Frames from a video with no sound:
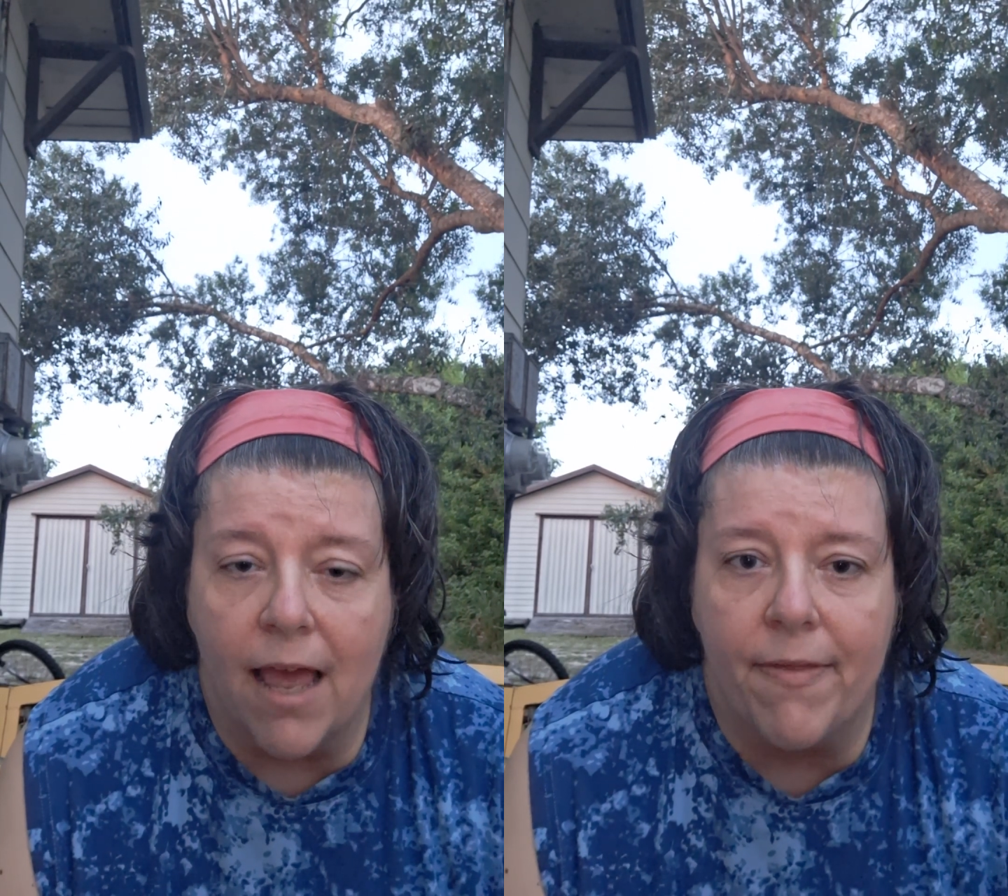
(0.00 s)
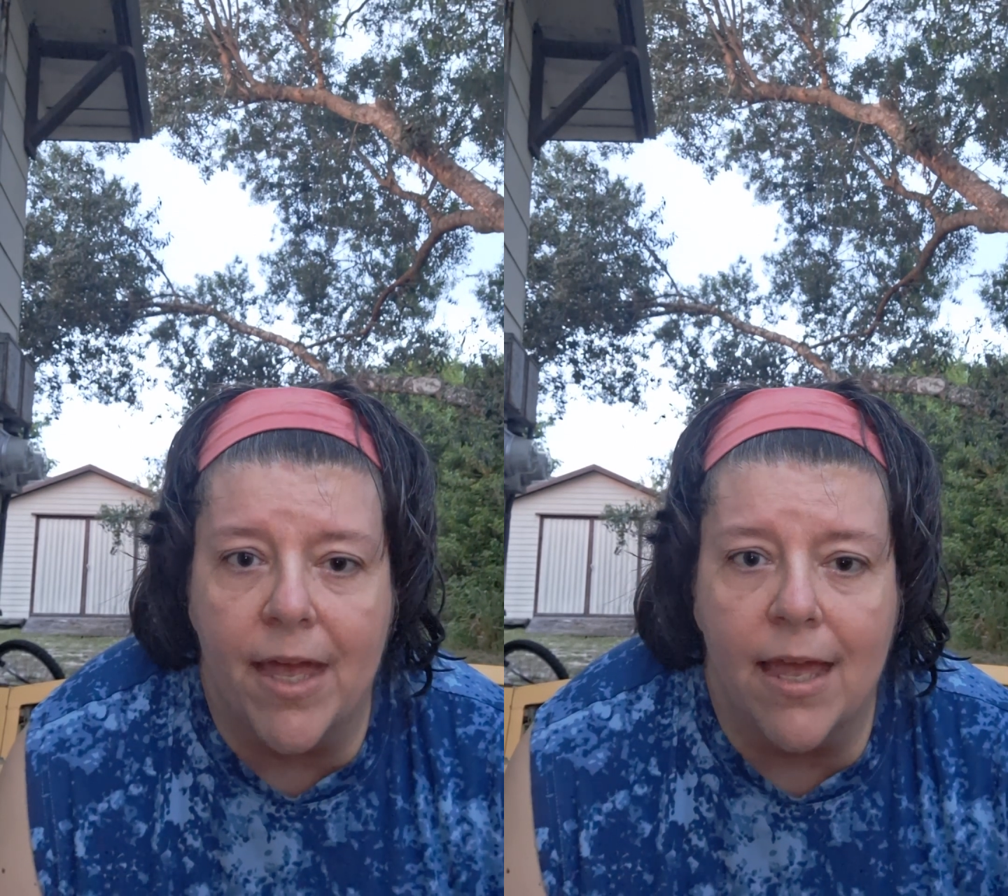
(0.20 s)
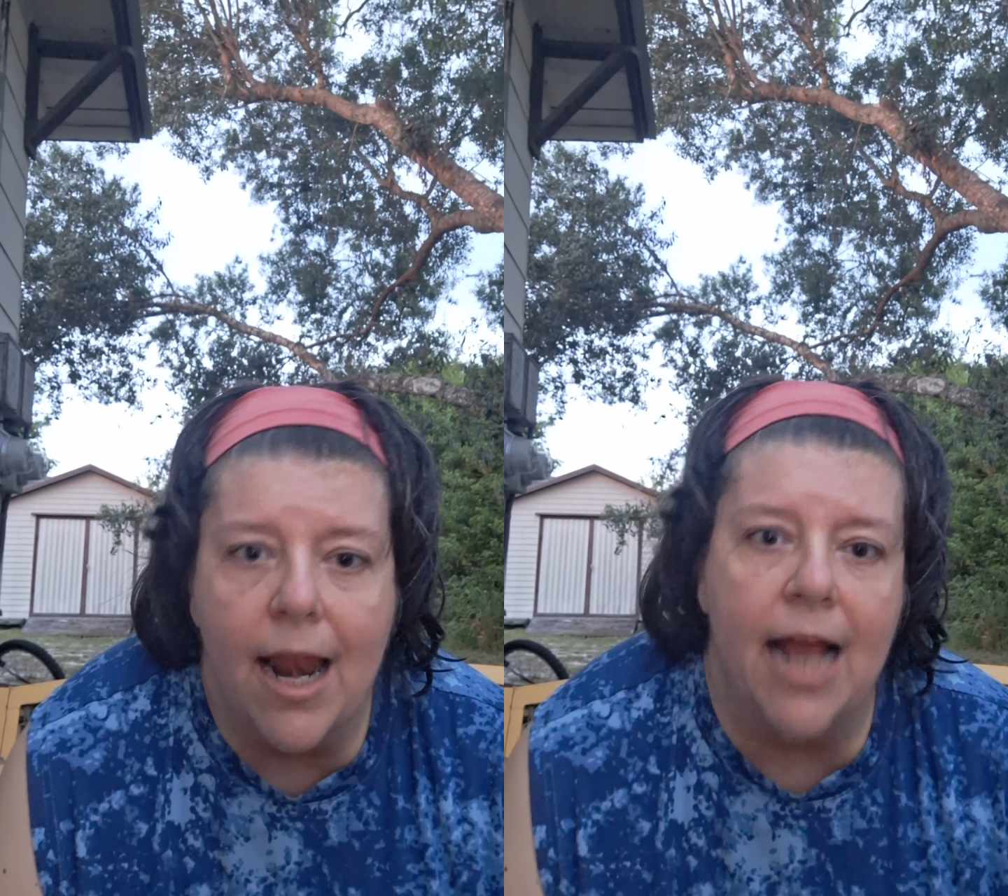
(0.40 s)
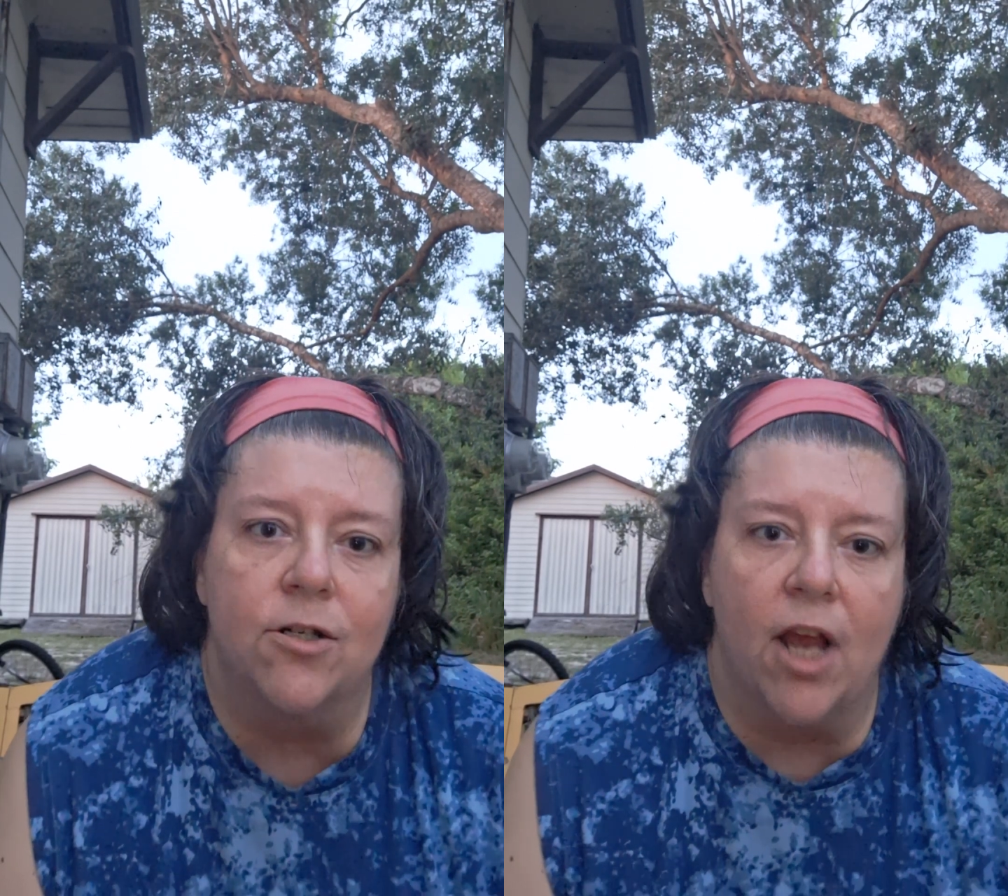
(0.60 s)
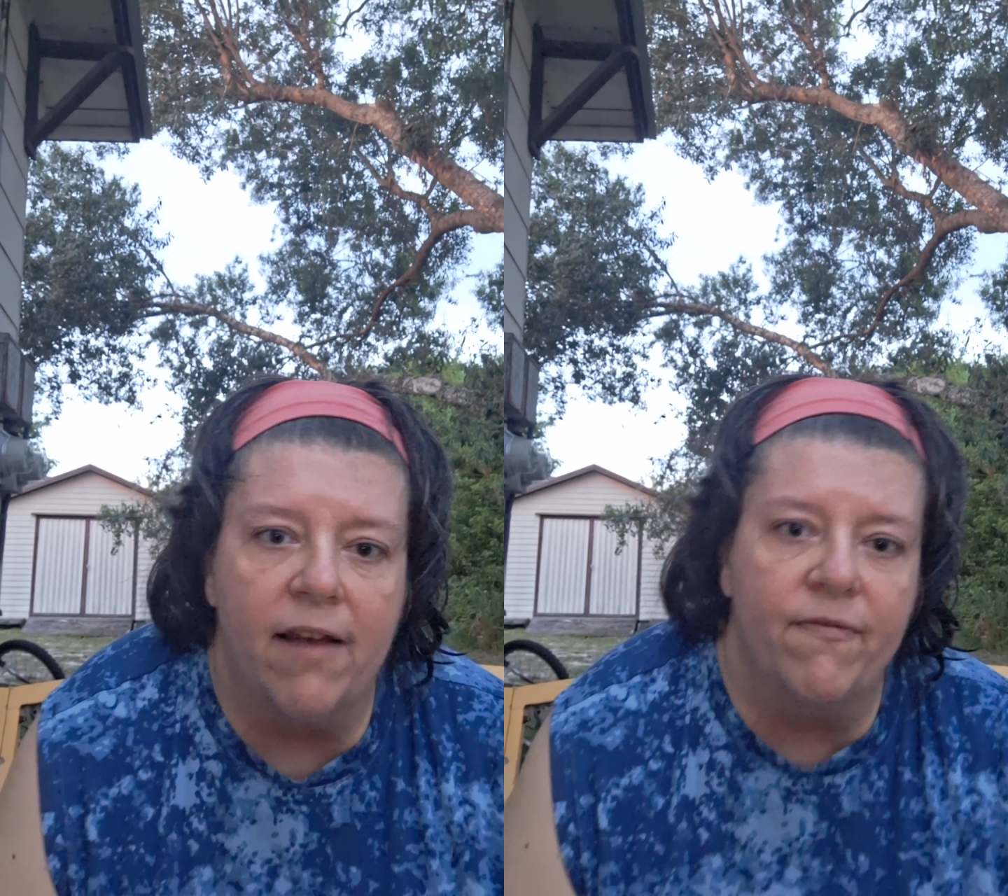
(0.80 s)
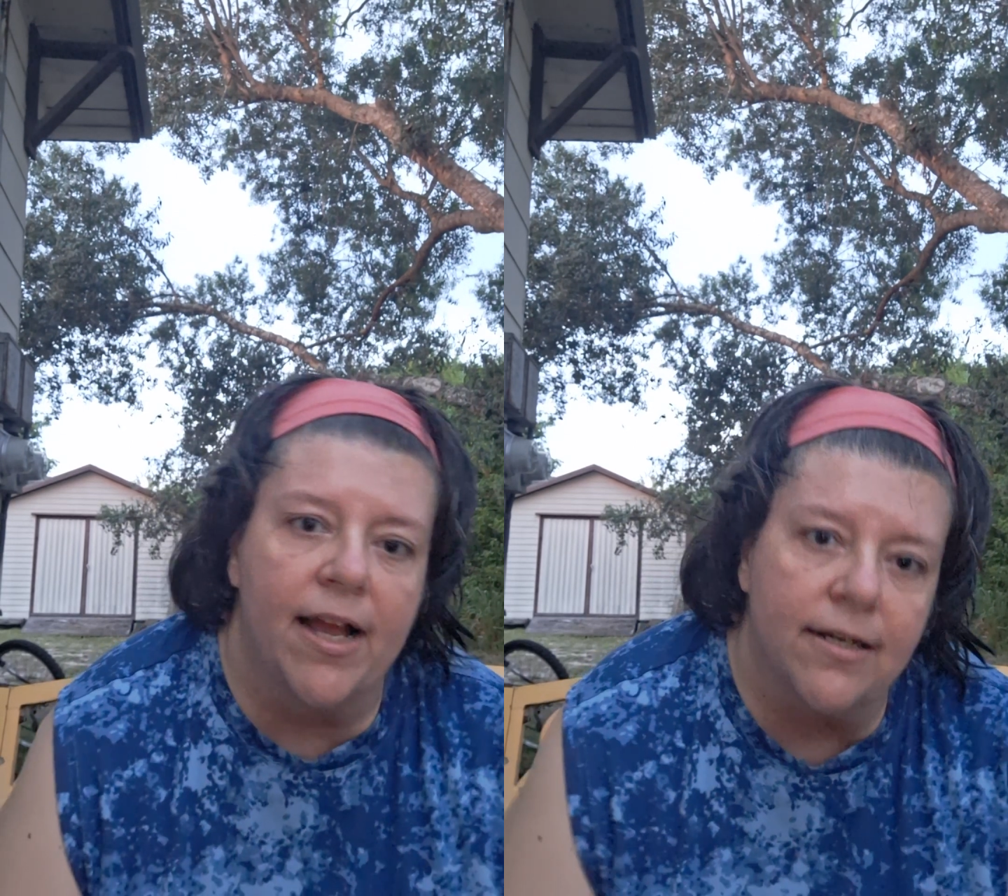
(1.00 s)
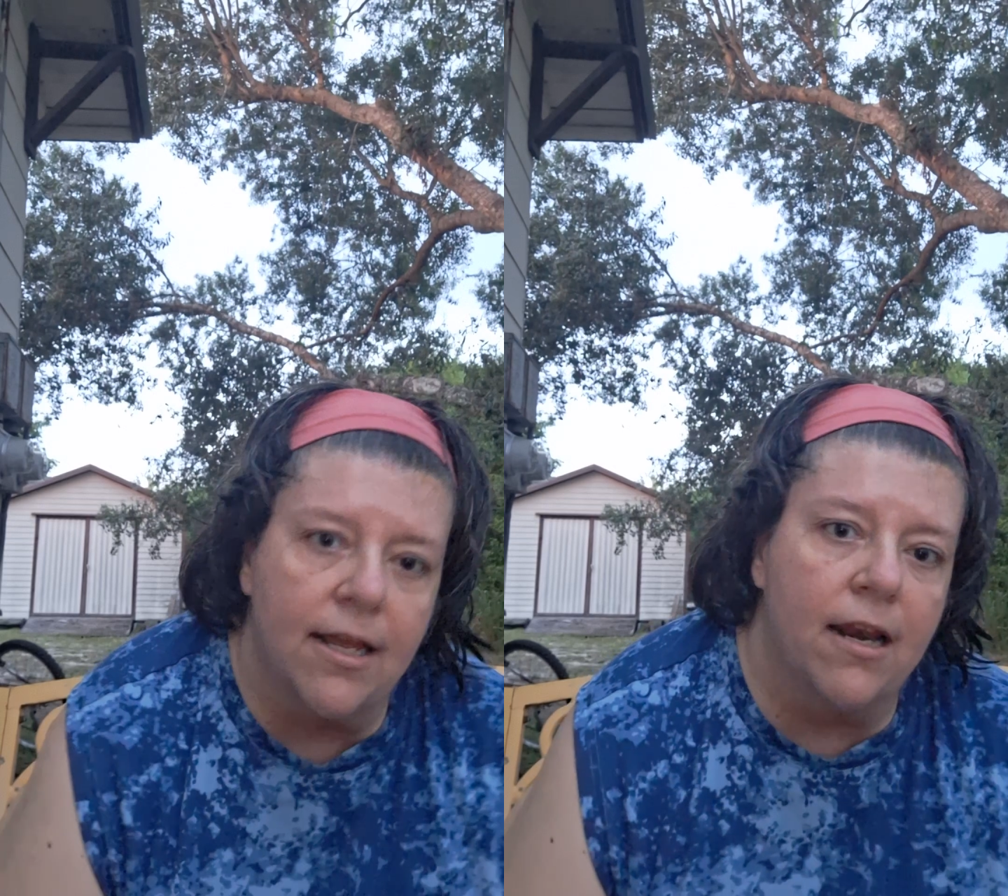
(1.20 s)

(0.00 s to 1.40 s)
And then I try to find